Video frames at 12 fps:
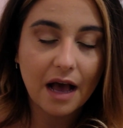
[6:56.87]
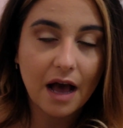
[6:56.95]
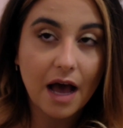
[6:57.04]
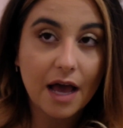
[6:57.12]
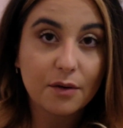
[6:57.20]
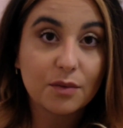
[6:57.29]

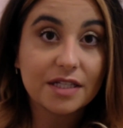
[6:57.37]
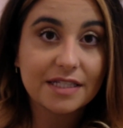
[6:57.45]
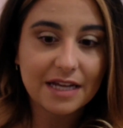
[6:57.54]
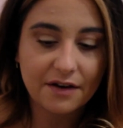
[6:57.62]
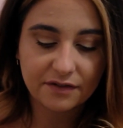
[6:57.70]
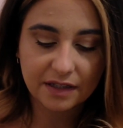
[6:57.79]
I would
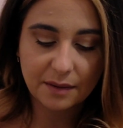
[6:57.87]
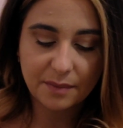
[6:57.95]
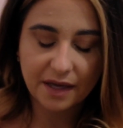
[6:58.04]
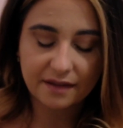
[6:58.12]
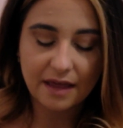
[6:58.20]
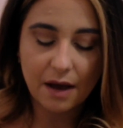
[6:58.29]
definitely
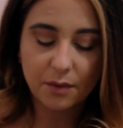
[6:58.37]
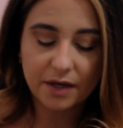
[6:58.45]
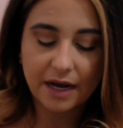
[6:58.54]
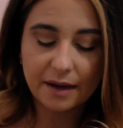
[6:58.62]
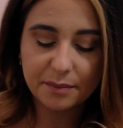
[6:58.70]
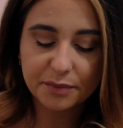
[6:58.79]
pick that one
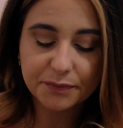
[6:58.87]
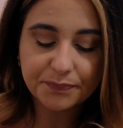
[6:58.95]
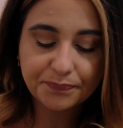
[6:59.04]
up.